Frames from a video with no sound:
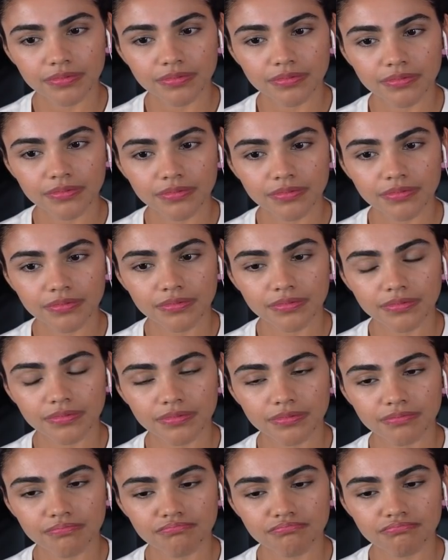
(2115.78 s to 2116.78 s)

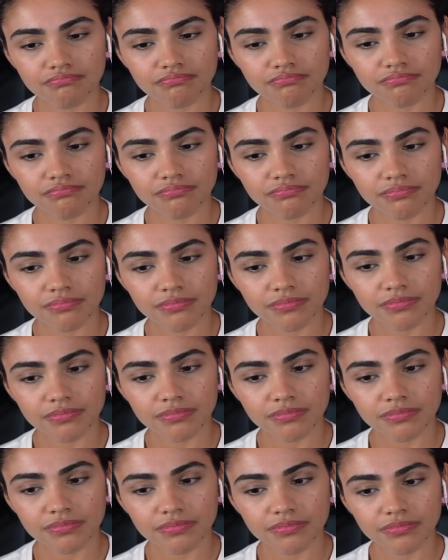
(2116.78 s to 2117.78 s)

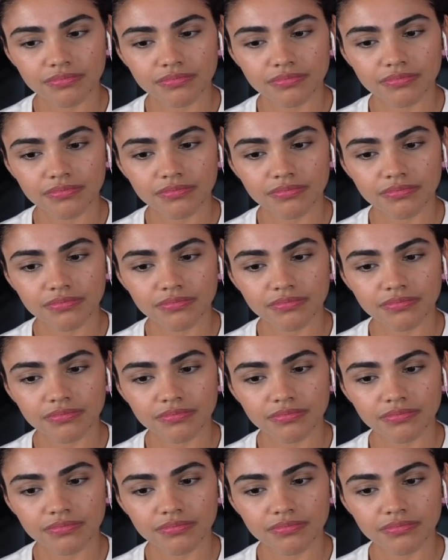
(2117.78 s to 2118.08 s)
No words are spoken by the person on screen.